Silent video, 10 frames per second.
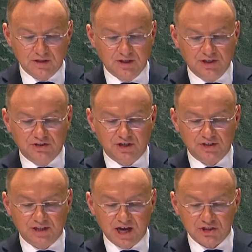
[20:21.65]

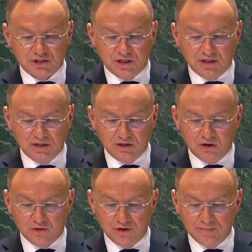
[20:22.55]
International
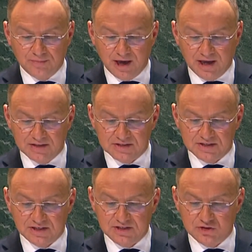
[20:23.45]
law remains
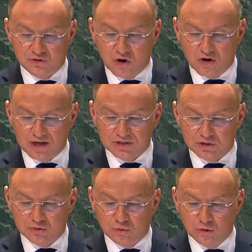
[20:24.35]
the
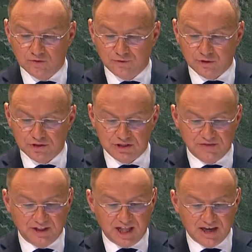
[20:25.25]
strongest tool for
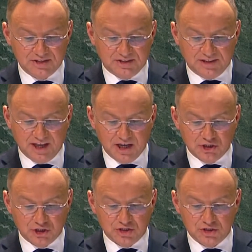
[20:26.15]
civilized
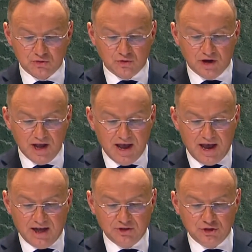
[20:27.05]
nations to
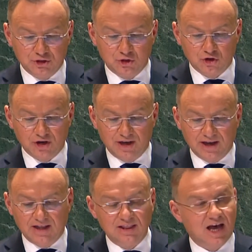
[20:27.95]
ensure
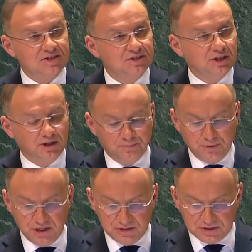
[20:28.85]
a lasting
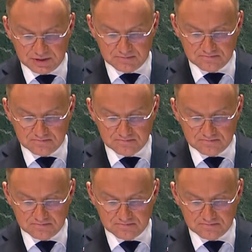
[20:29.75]
peace.